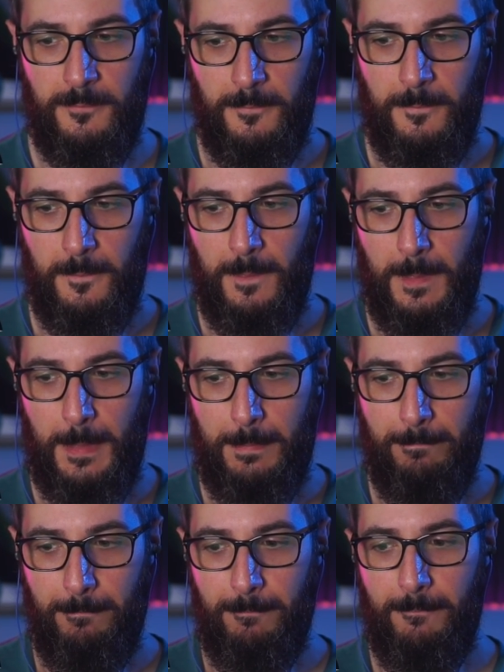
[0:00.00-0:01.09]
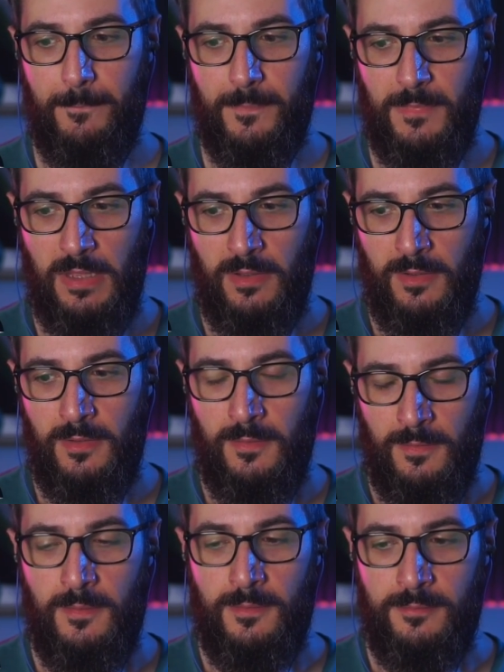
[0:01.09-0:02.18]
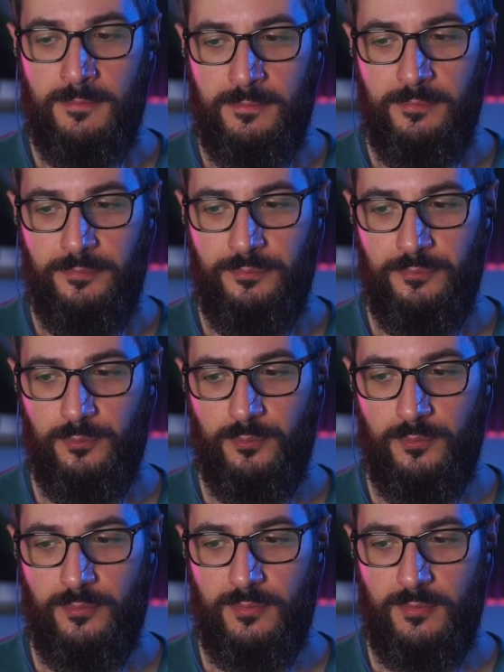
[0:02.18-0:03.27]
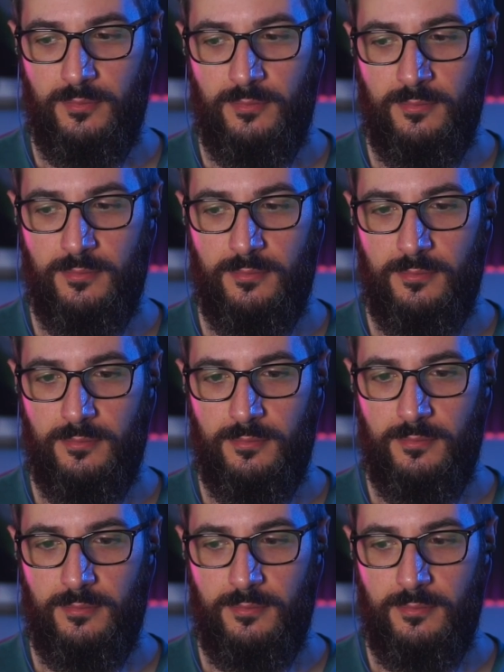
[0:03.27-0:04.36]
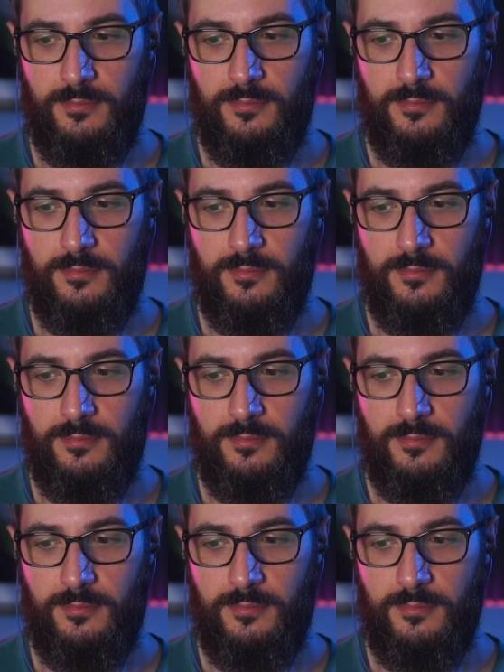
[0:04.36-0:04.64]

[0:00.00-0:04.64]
[no speech]